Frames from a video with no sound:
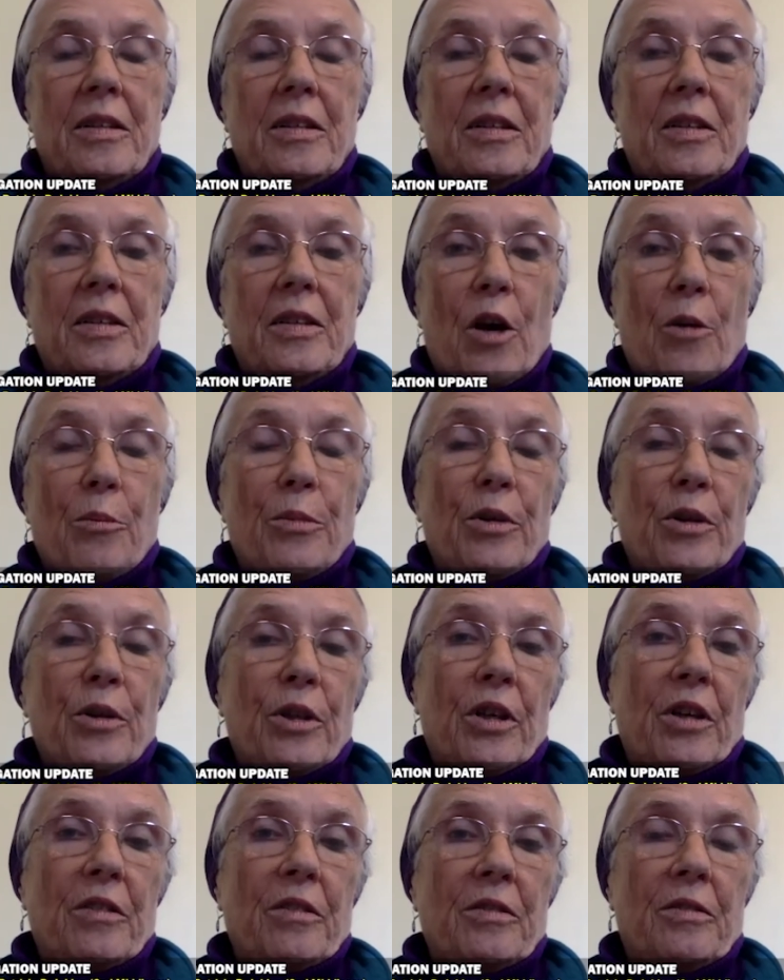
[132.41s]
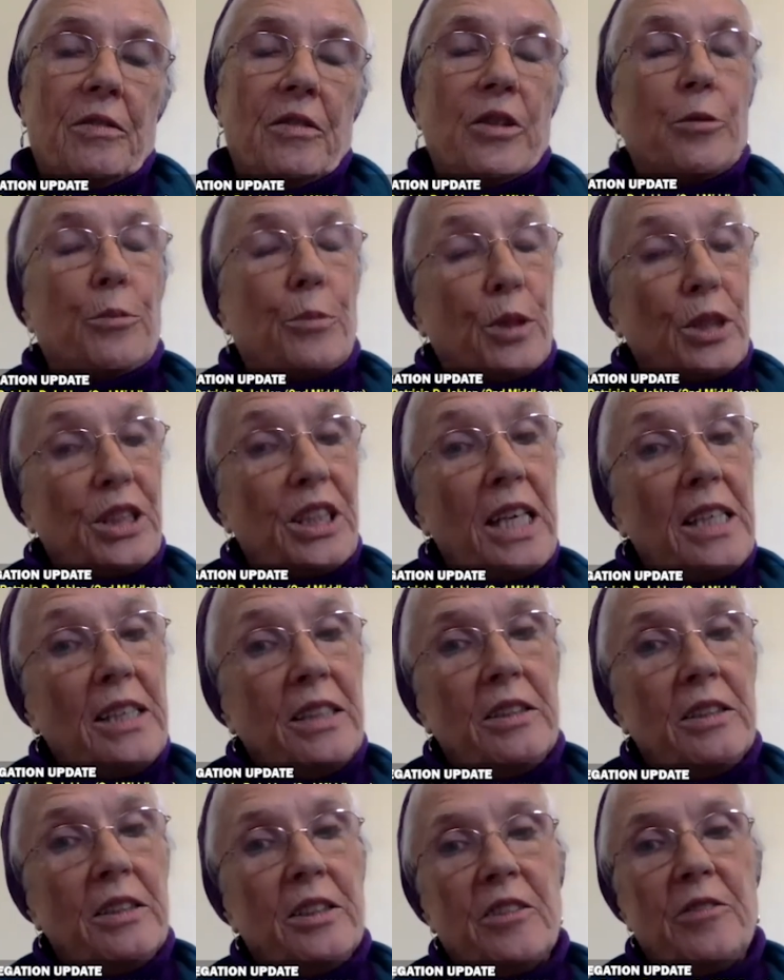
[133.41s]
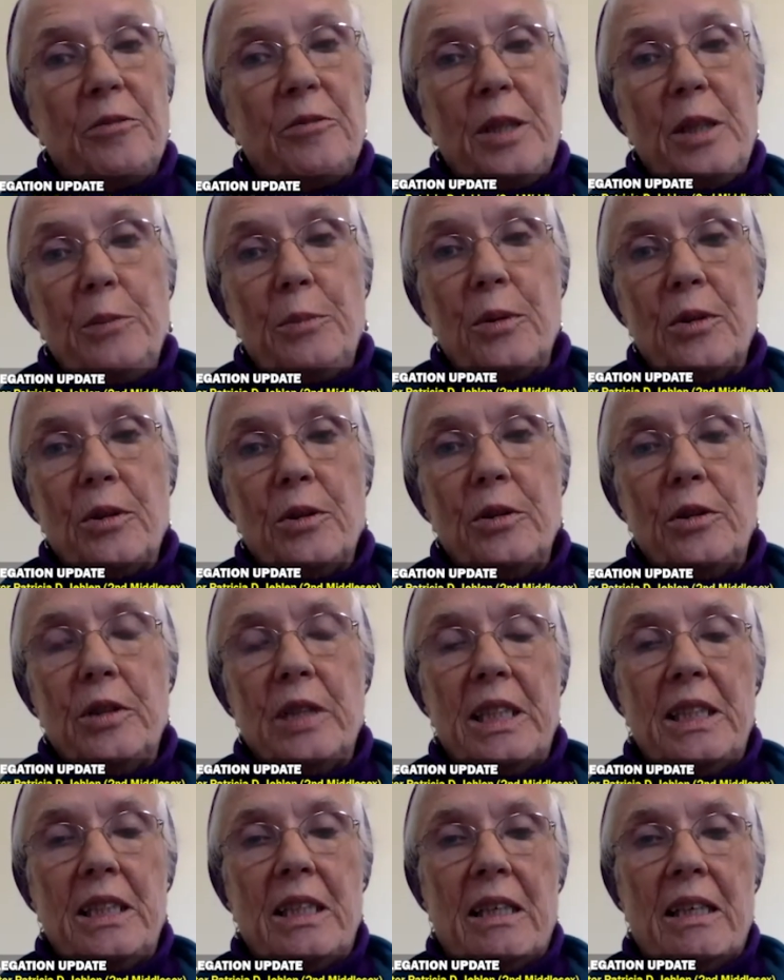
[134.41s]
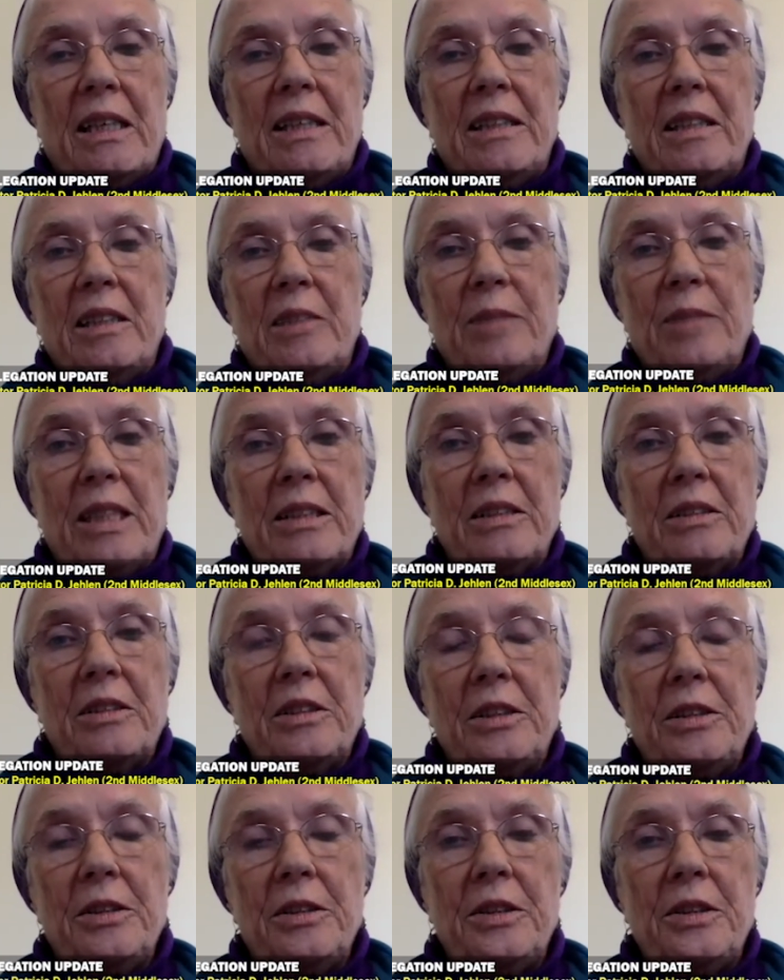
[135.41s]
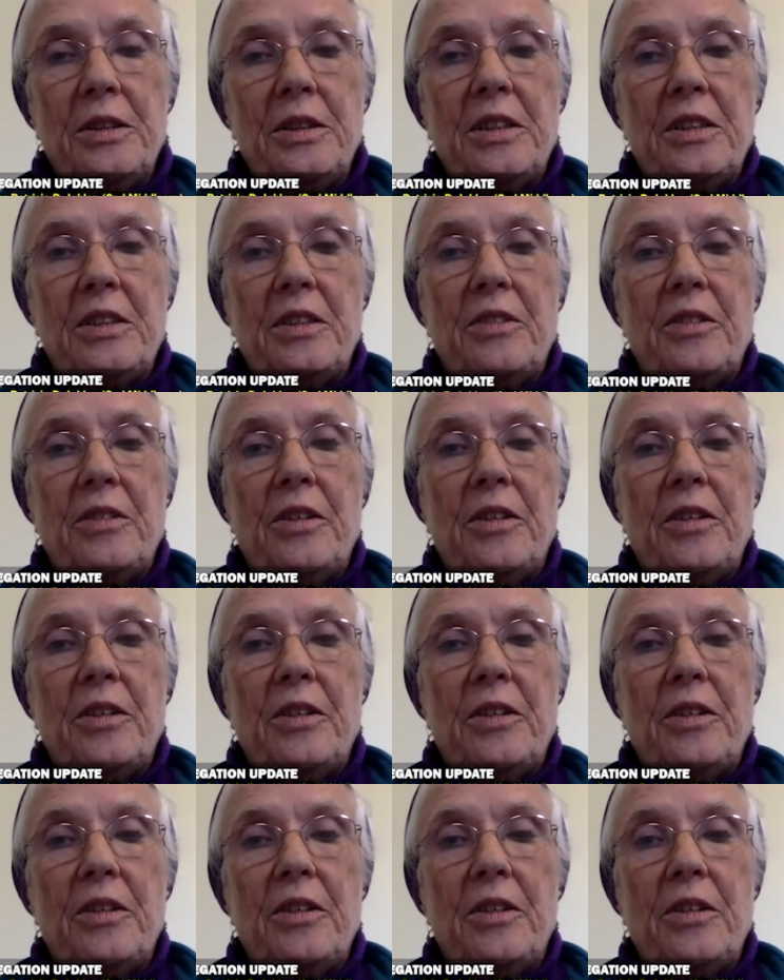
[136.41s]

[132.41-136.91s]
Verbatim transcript: number of the percentage of people who had died in Massachusetts